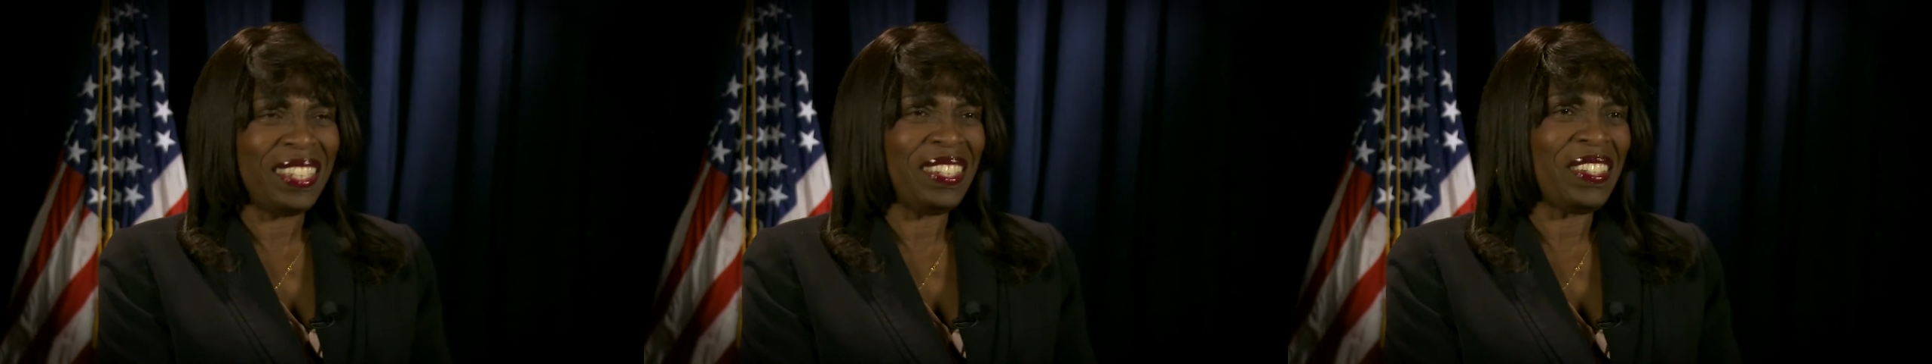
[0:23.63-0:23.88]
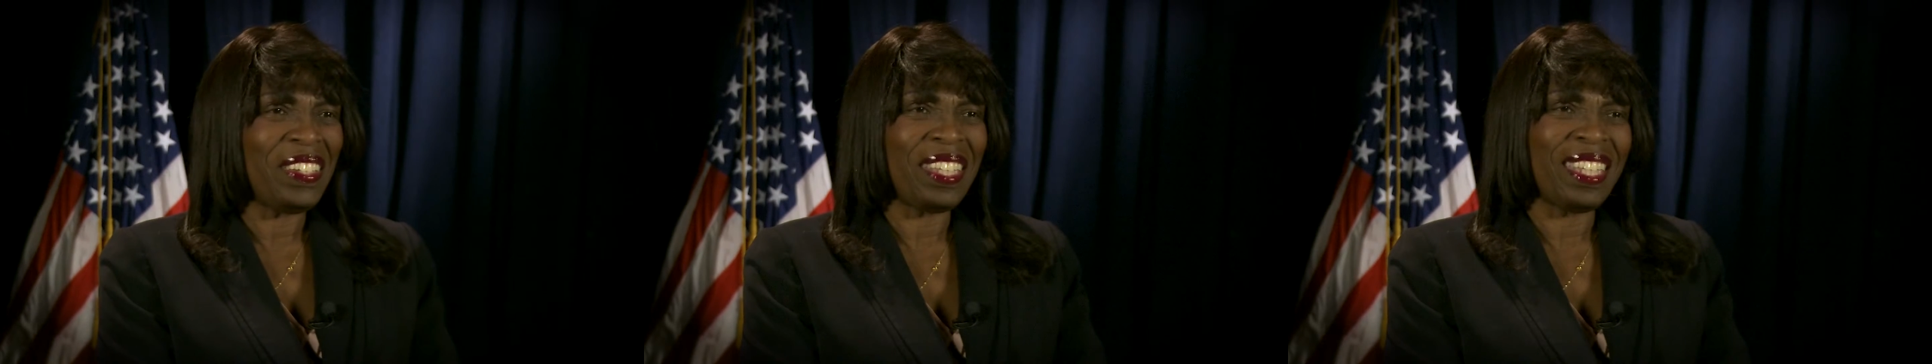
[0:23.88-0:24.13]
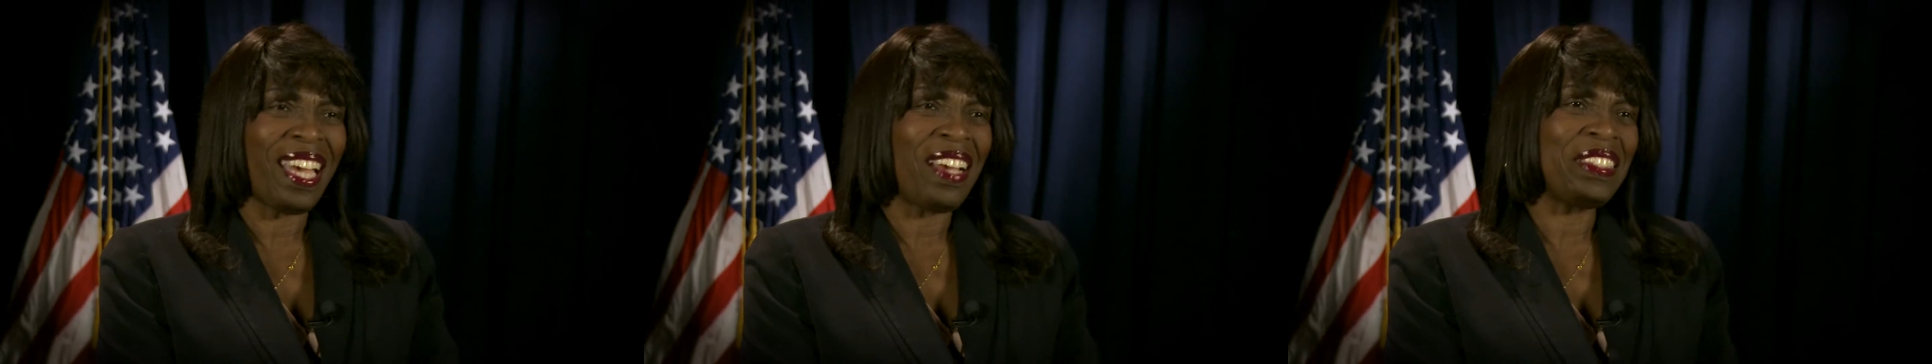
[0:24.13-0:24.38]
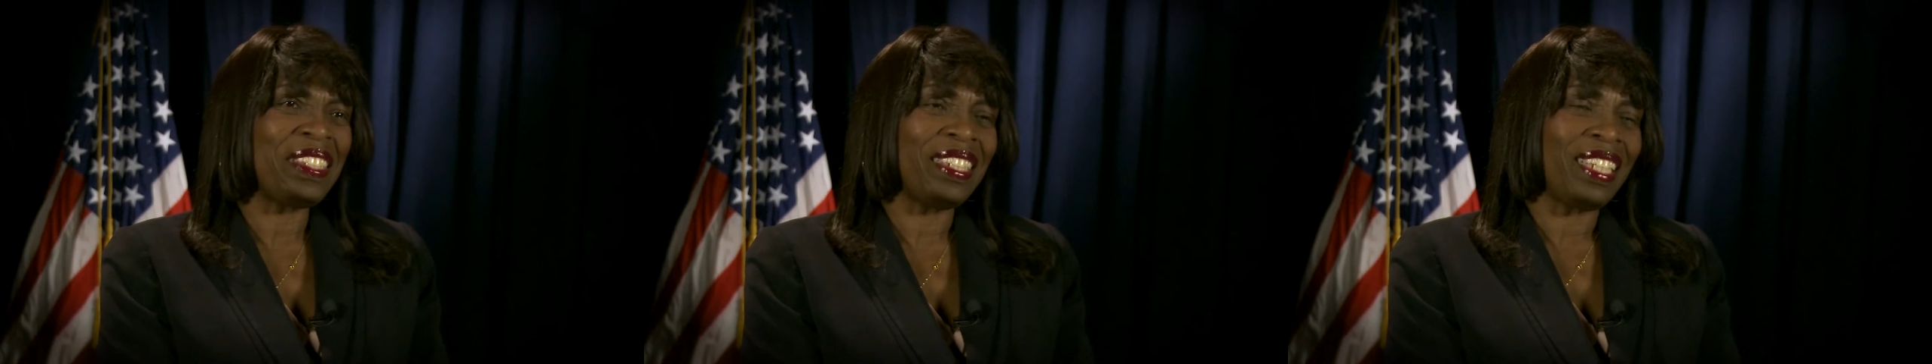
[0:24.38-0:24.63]
you know,
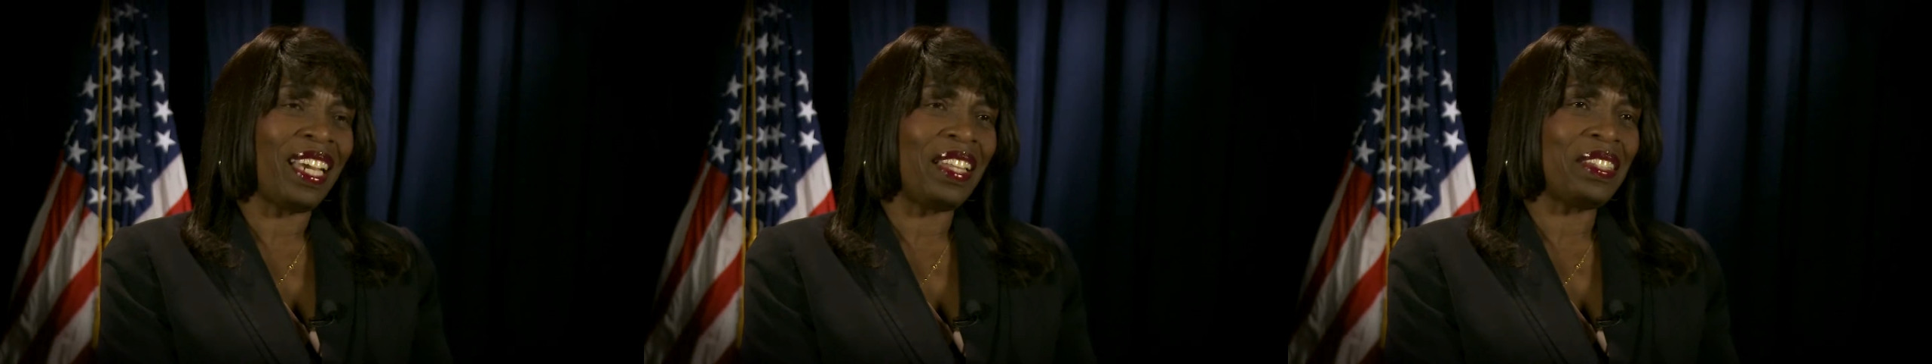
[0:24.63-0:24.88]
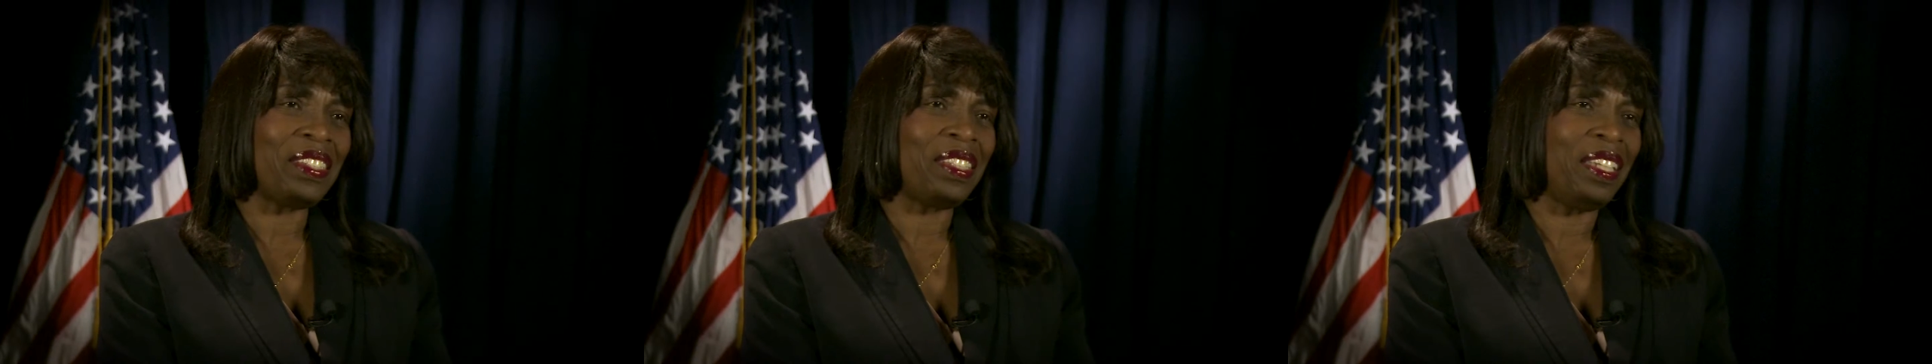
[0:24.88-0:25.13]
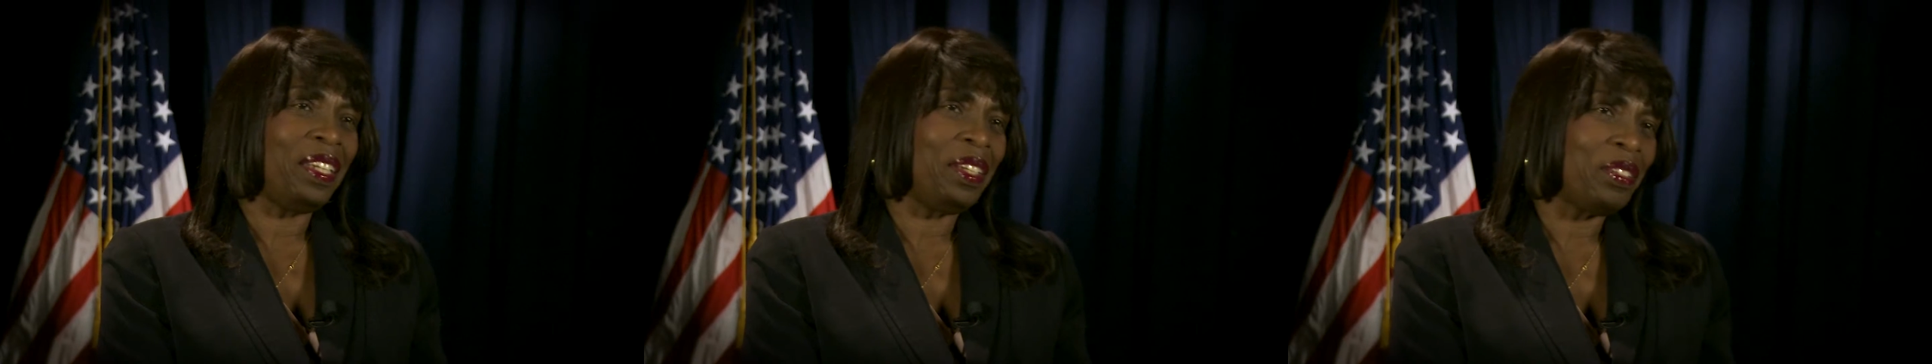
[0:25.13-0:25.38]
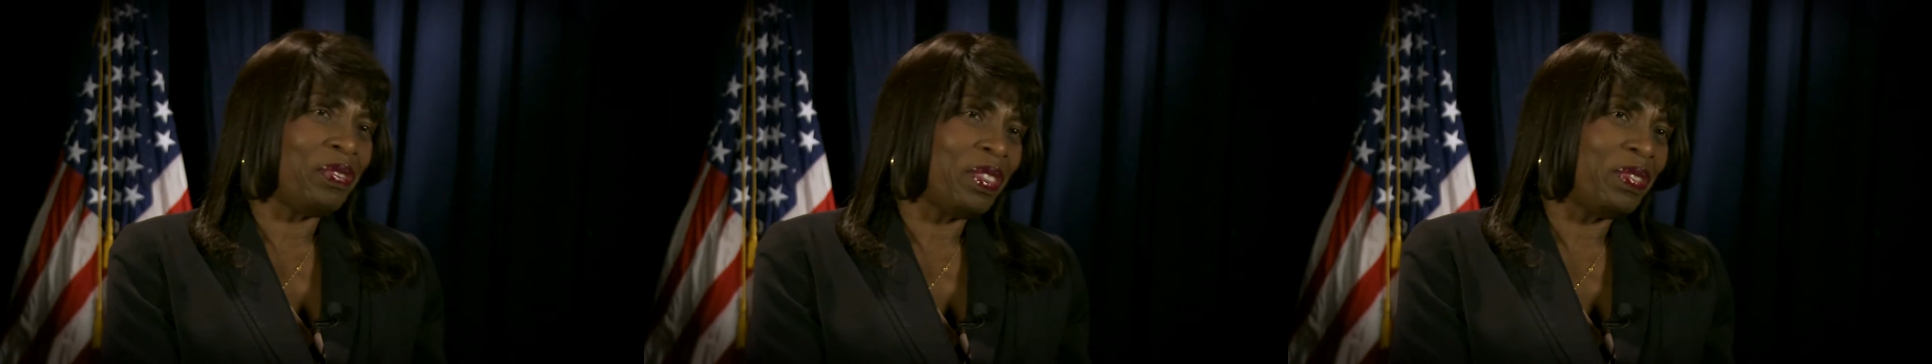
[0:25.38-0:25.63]
$1,000
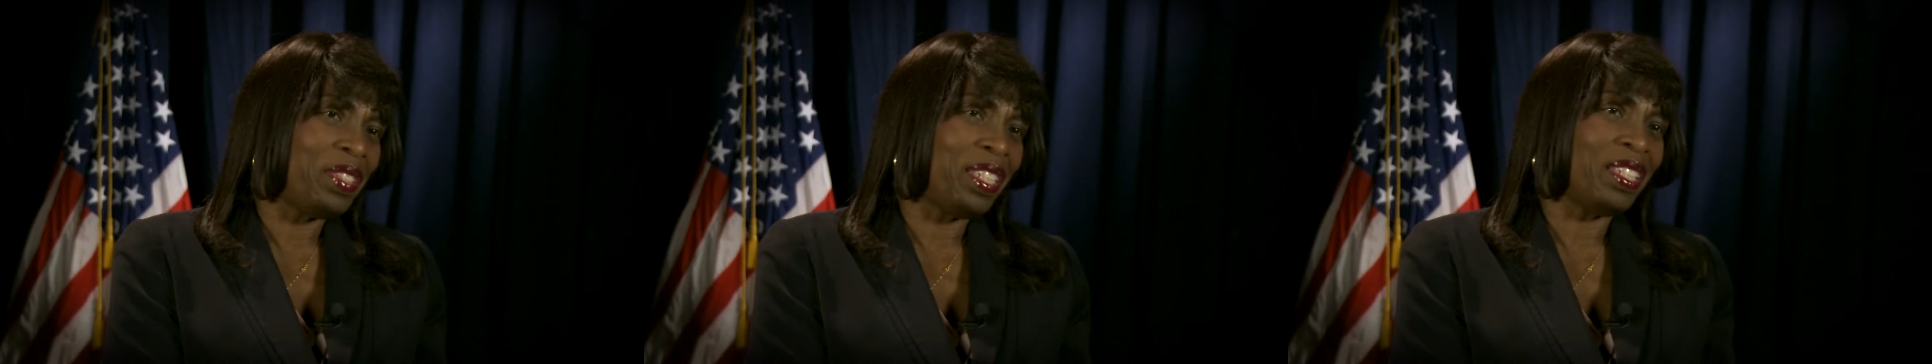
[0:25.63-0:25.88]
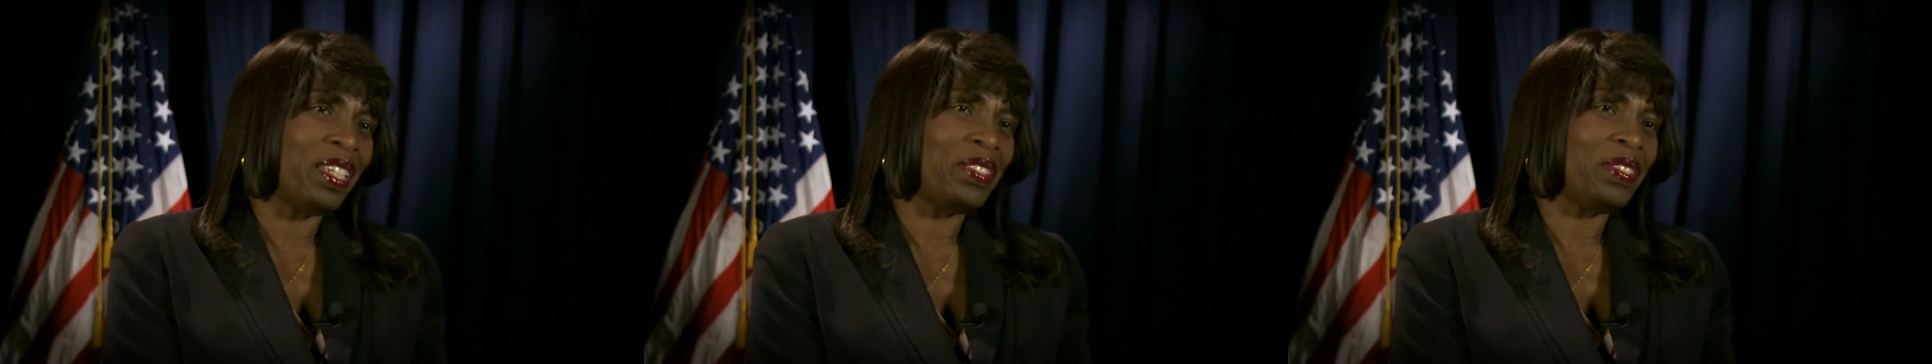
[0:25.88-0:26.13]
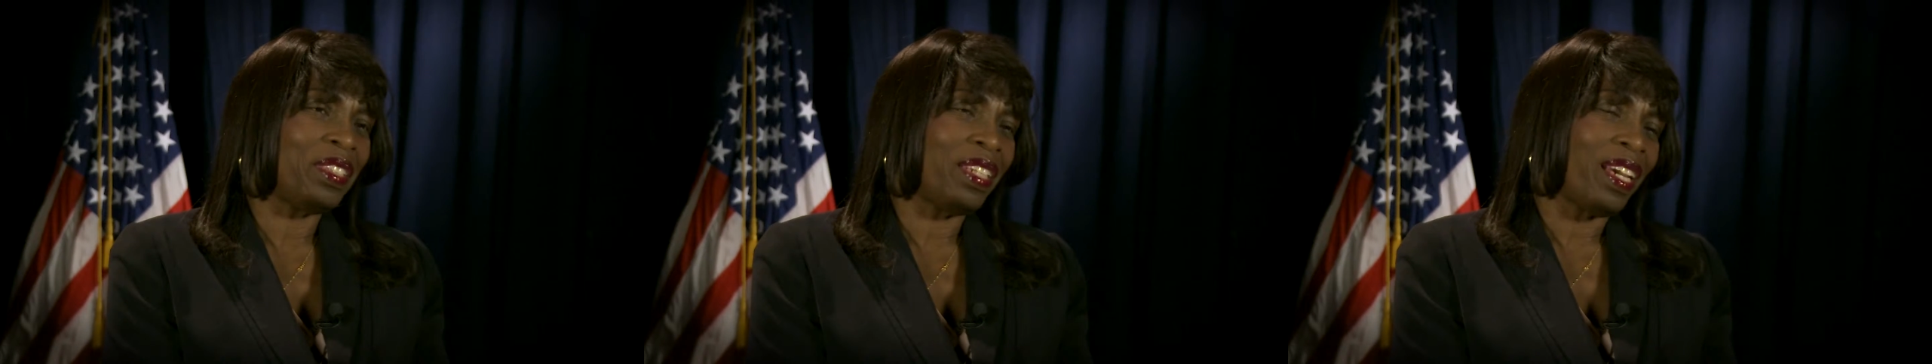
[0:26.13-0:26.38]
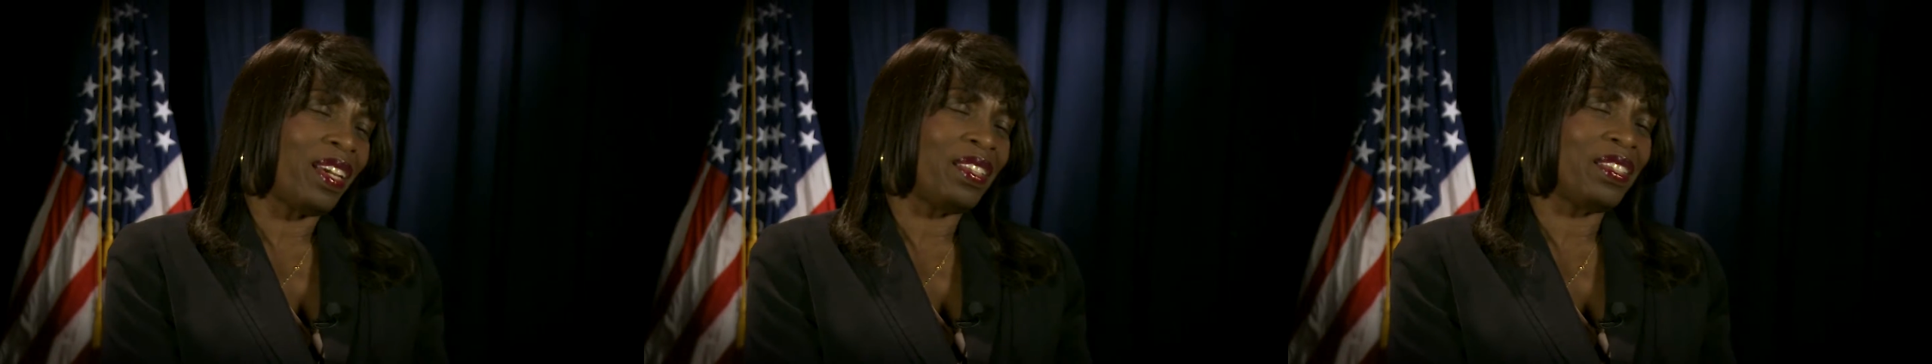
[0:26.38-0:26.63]
here,
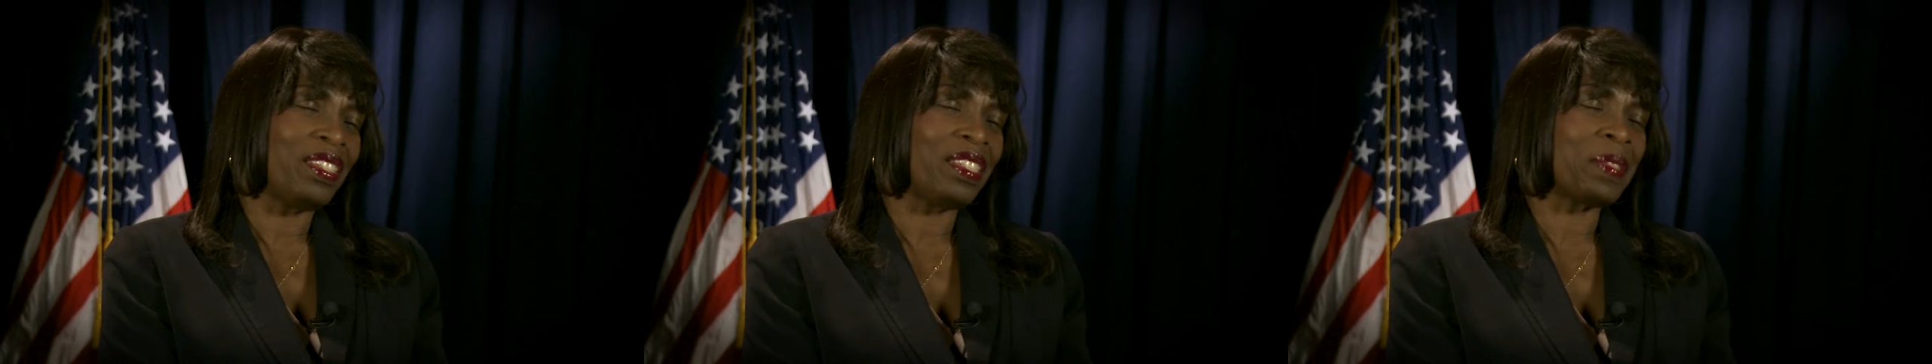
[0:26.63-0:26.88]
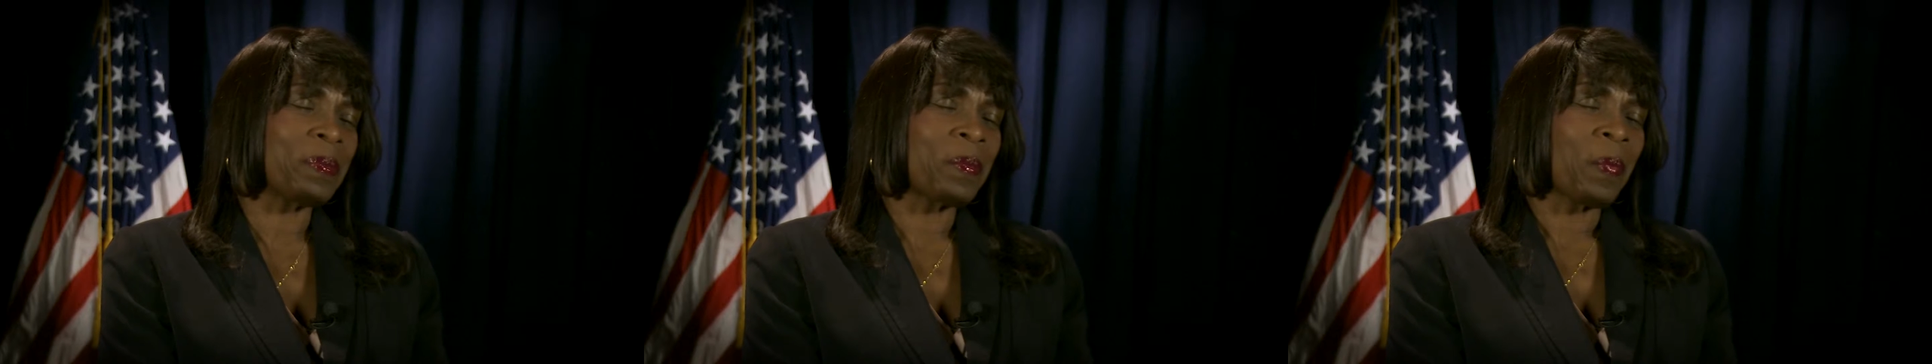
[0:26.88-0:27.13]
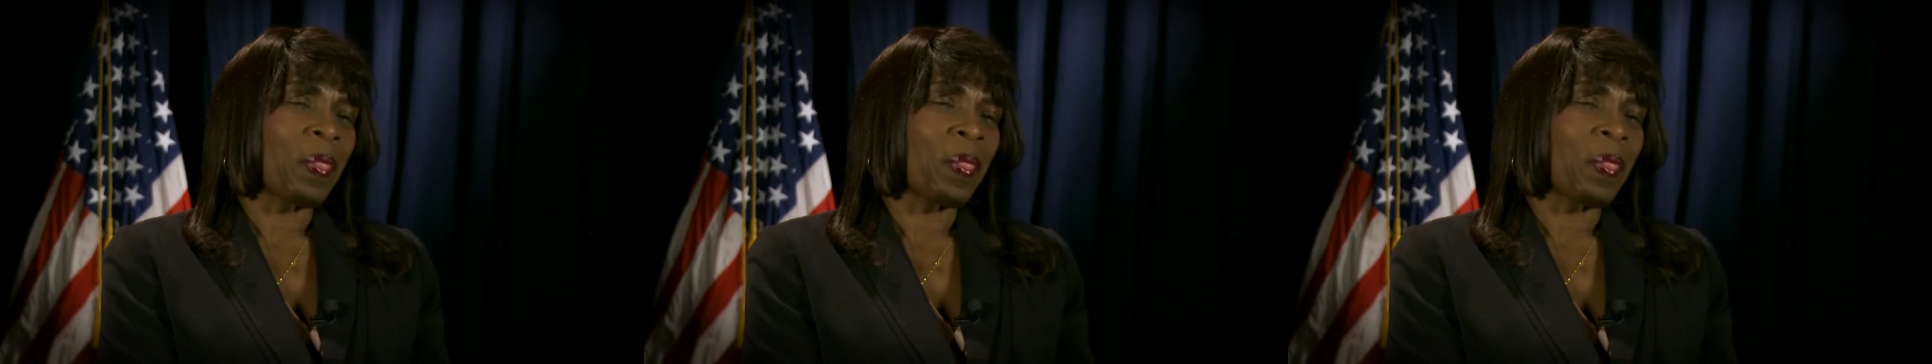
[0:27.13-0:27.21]
$1,500,